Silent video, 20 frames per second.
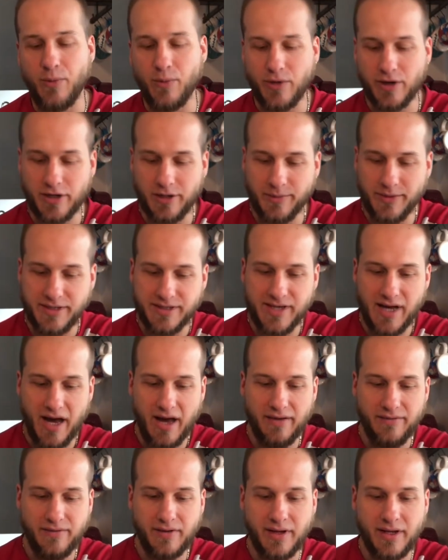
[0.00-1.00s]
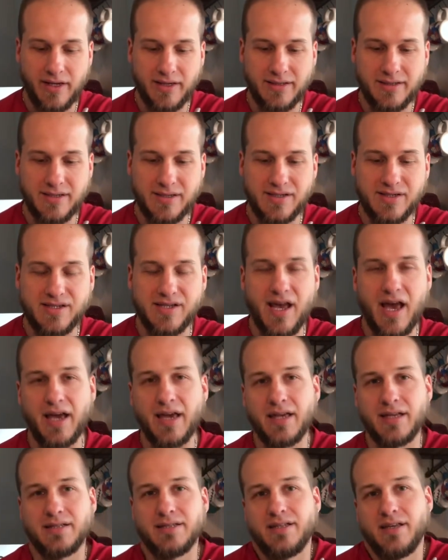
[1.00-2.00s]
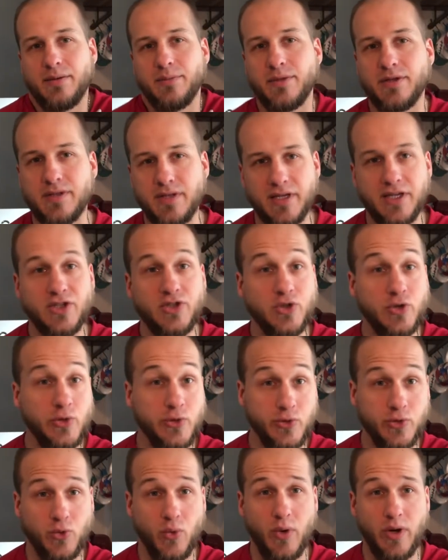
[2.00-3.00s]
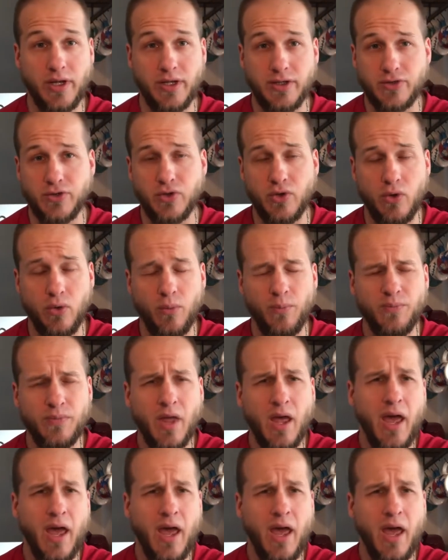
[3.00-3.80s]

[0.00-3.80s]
we're going to be diving into 2 Timothy 2:22.